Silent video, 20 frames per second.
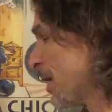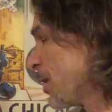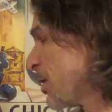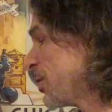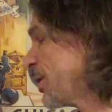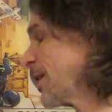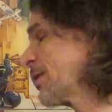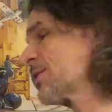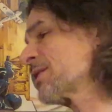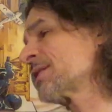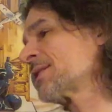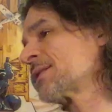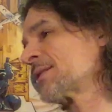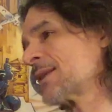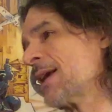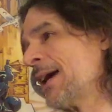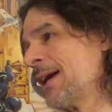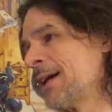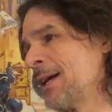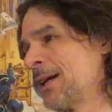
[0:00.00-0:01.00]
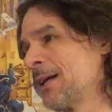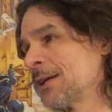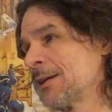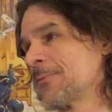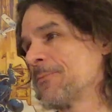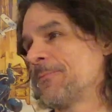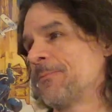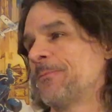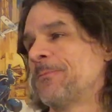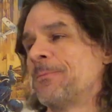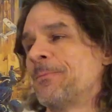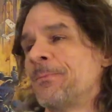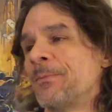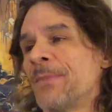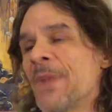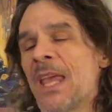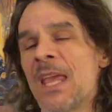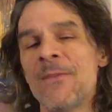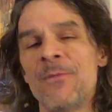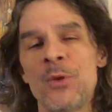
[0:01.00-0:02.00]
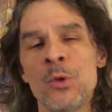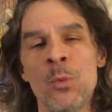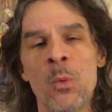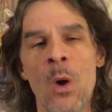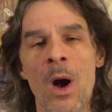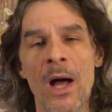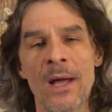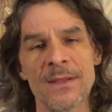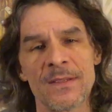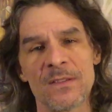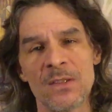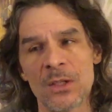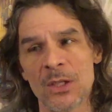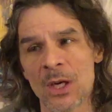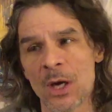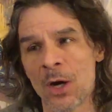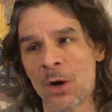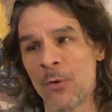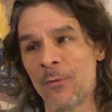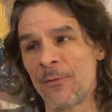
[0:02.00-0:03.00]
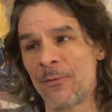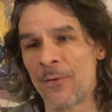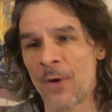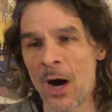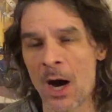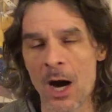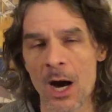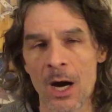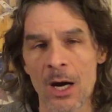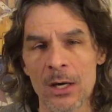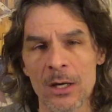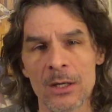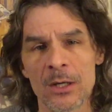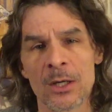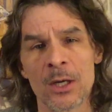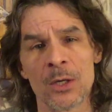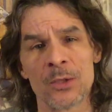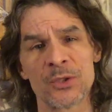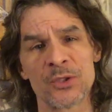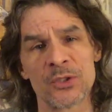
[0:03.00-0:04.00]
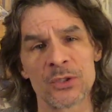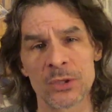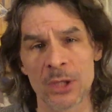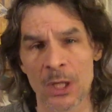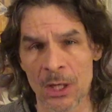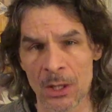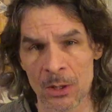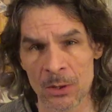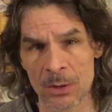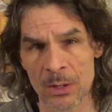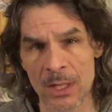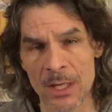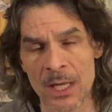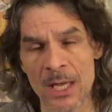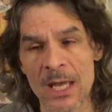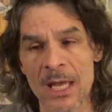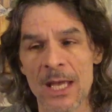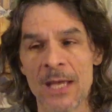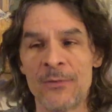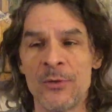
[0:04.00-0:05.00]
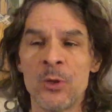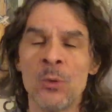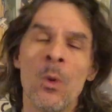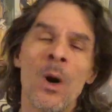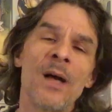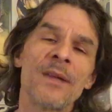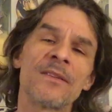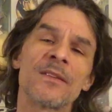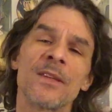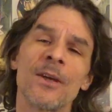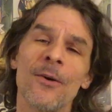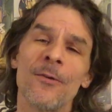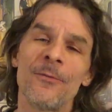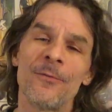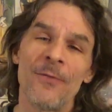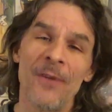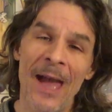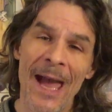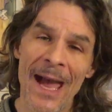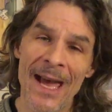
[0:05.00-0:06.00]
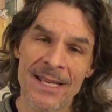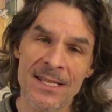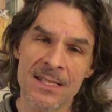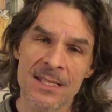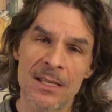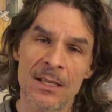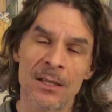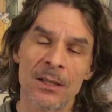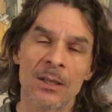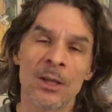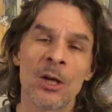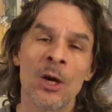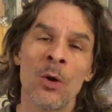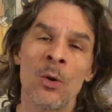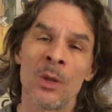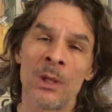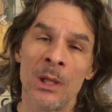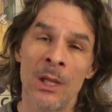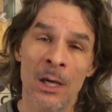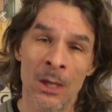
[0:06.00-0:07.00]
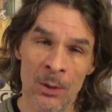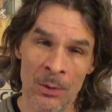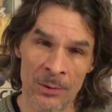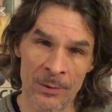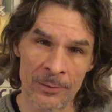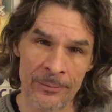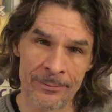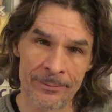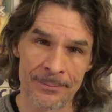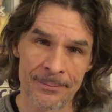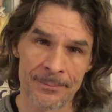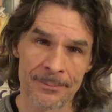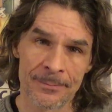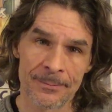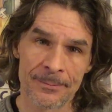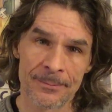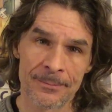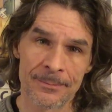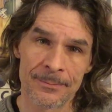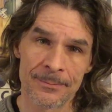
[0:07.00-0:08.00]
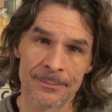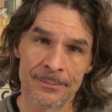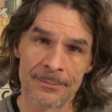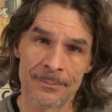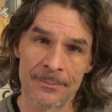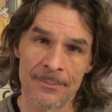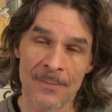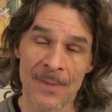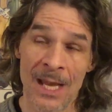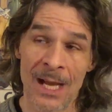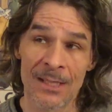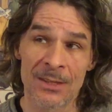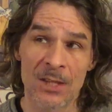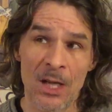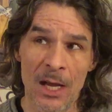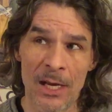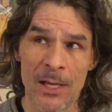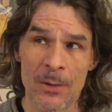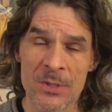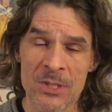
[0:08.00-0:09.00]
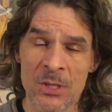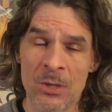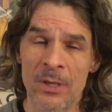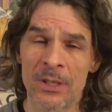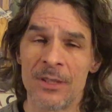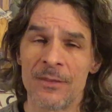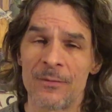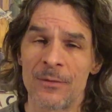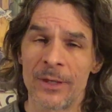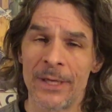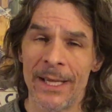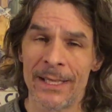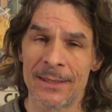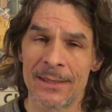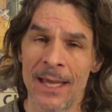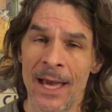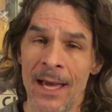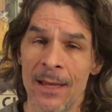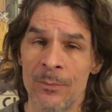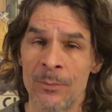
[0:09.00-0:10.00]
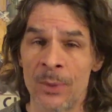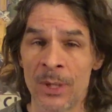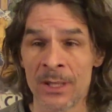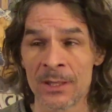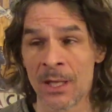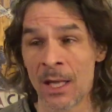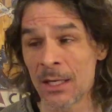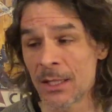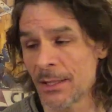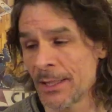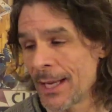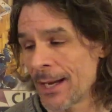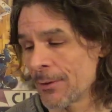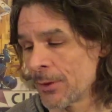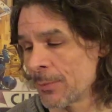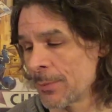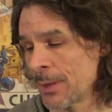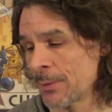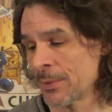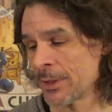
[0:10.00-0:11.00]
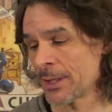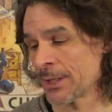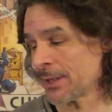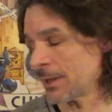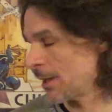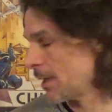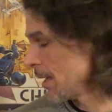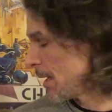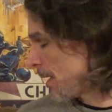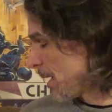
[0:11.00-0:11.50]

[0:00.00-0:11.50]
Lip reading: There's a saying, if you want to go far, go slow. If you want to go fast, go alone. I thought I was going to forget that, but luckily I remembered it.